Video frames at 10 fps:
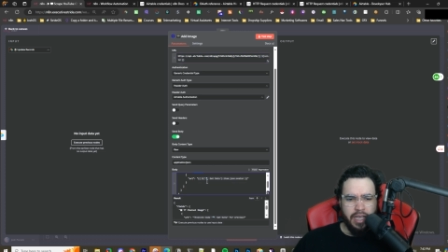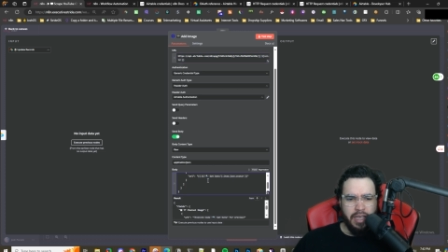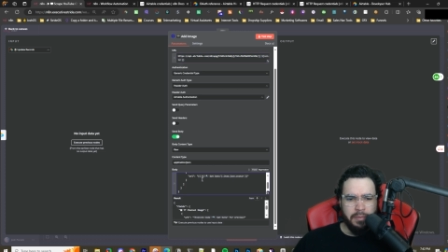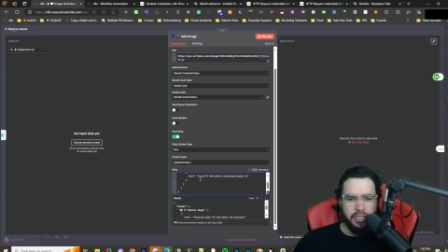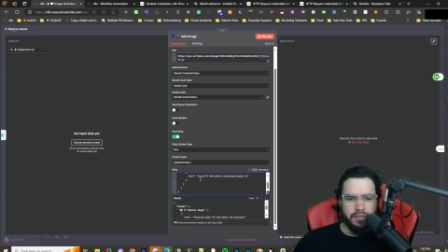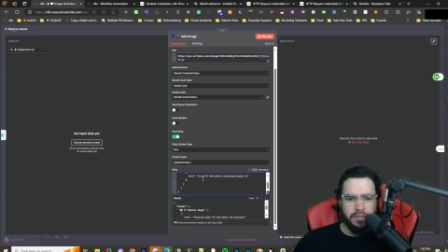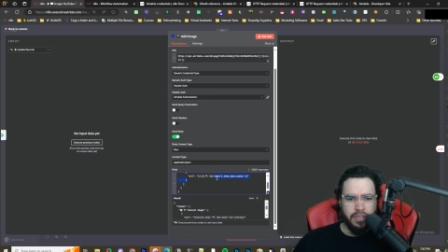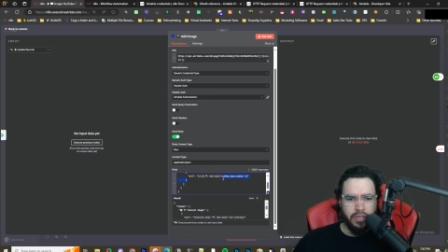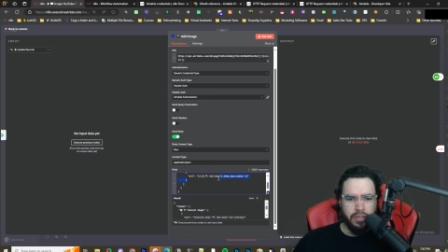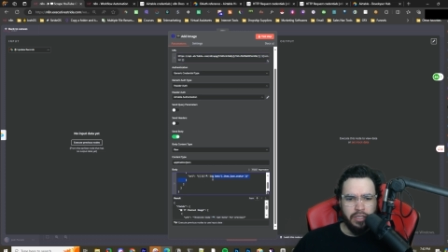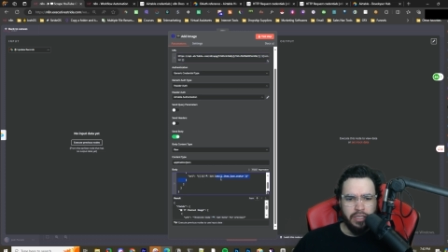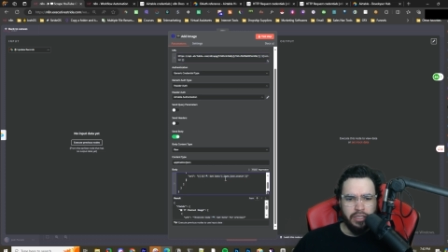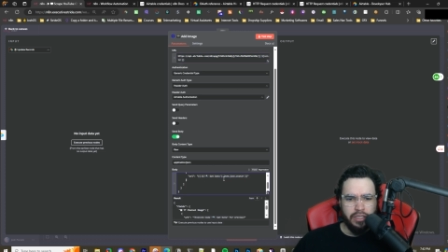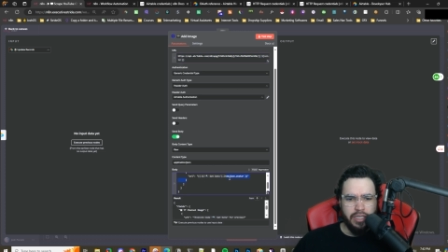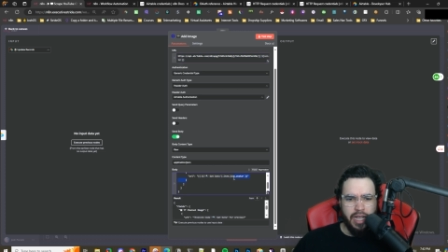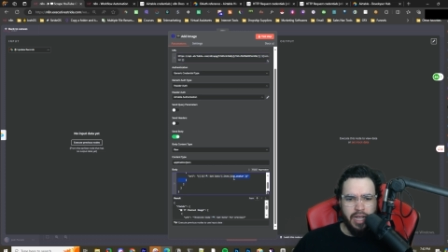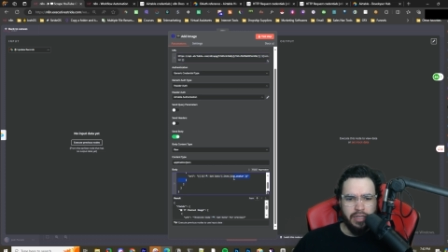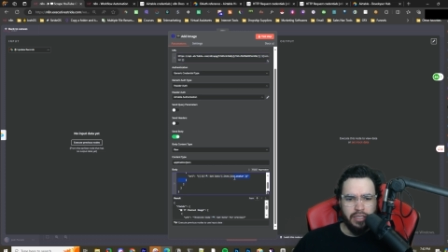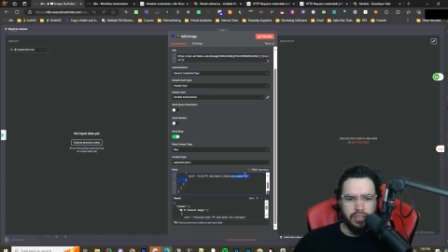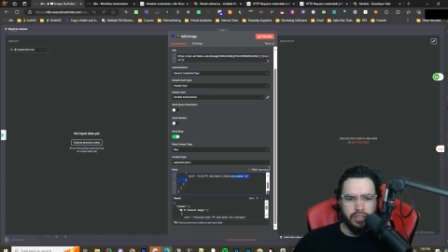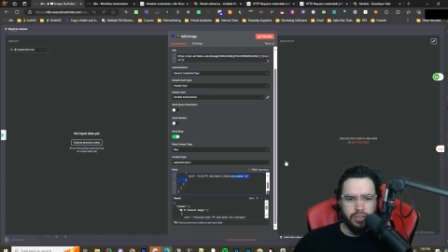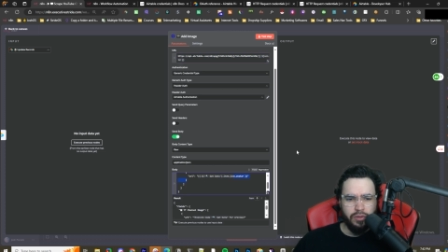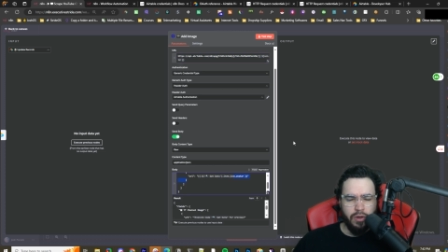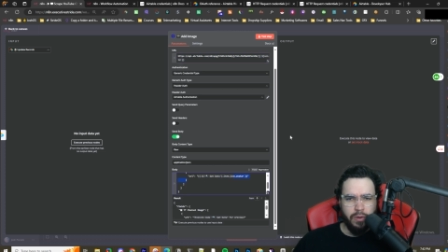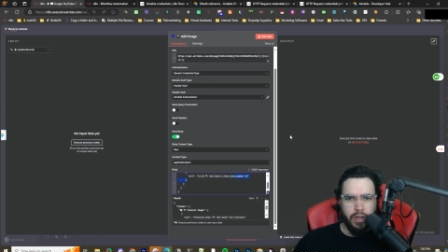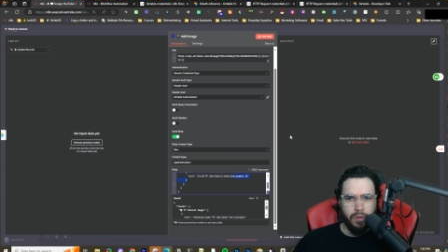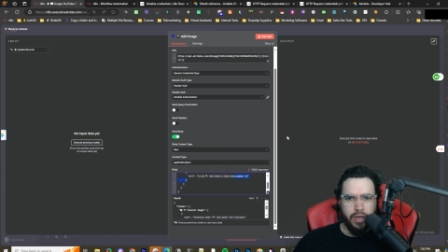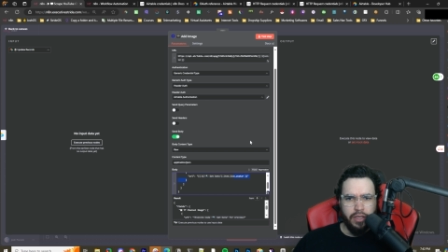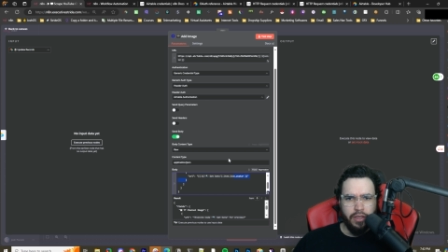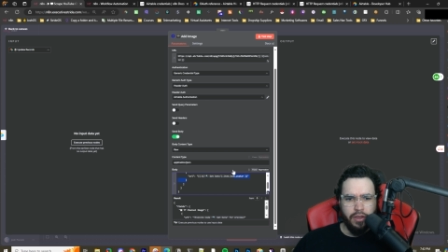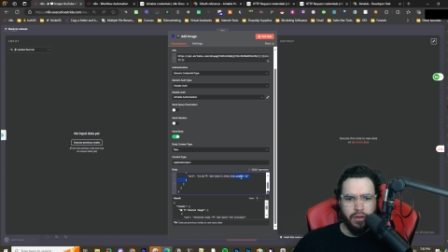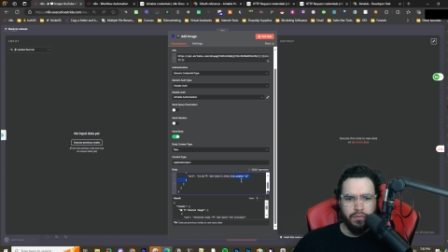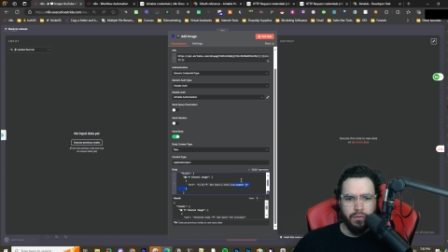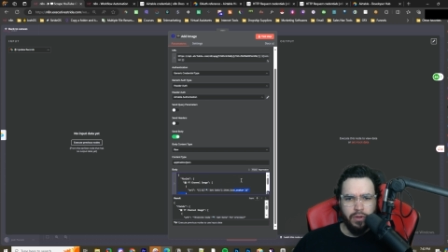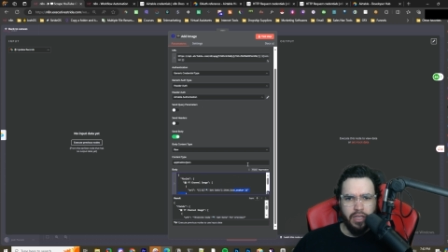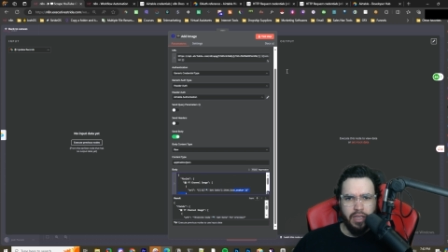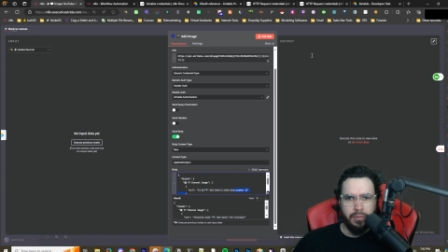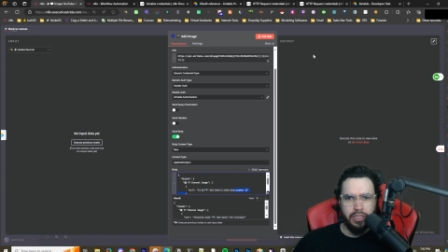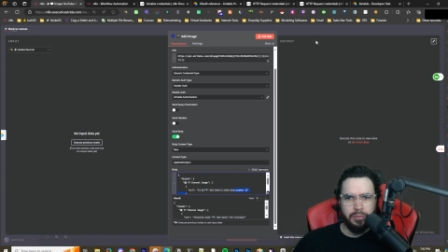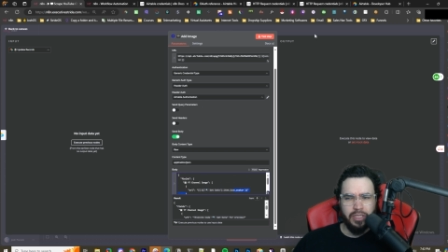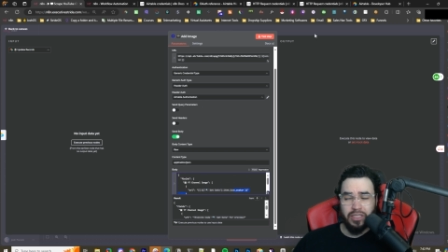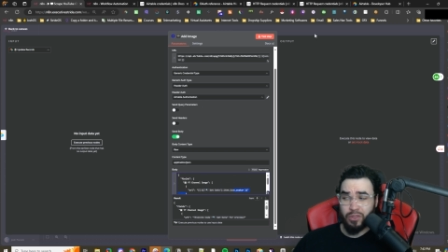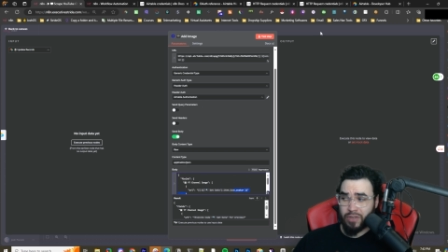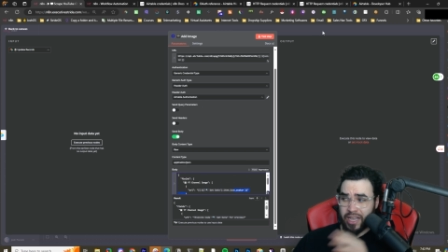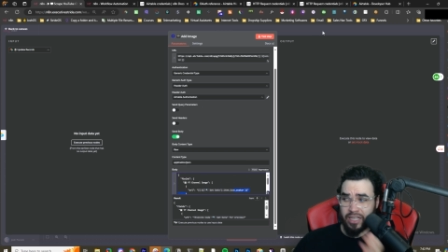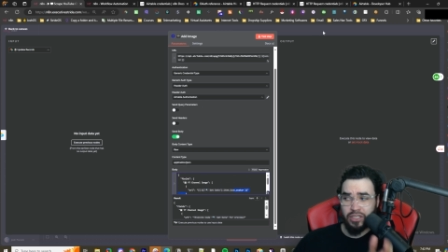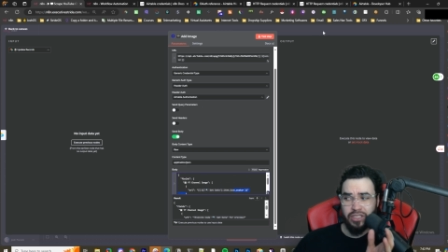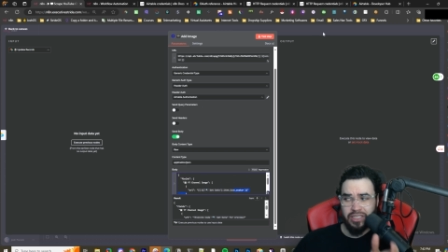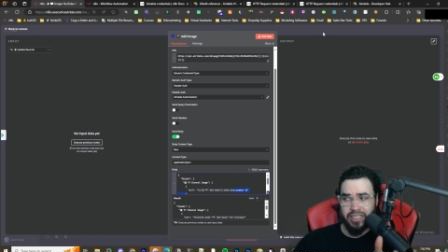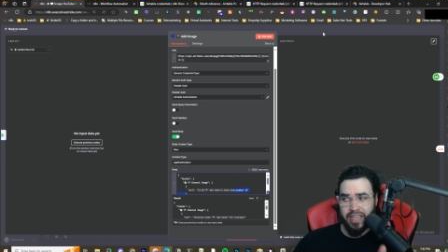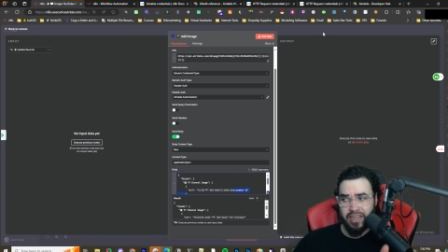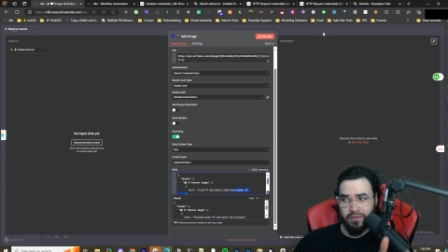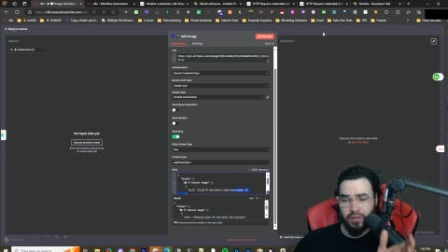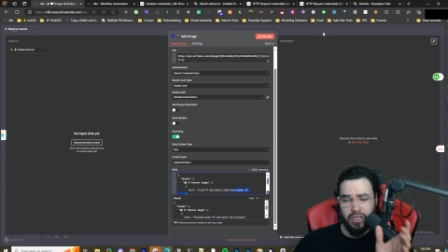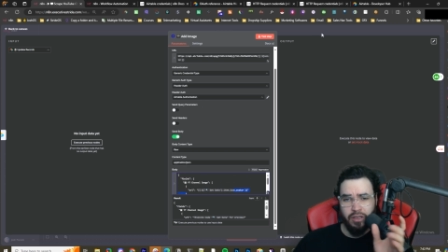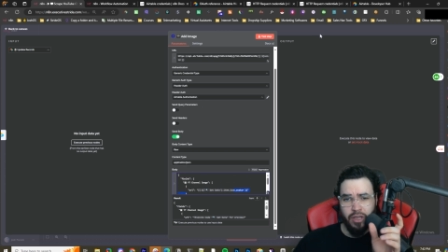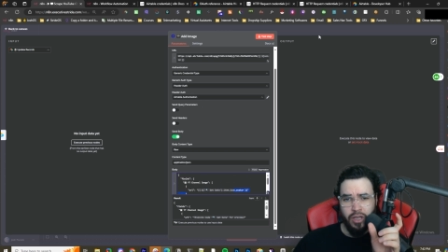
image field and just add this U R L right here for the image, because you can't just natively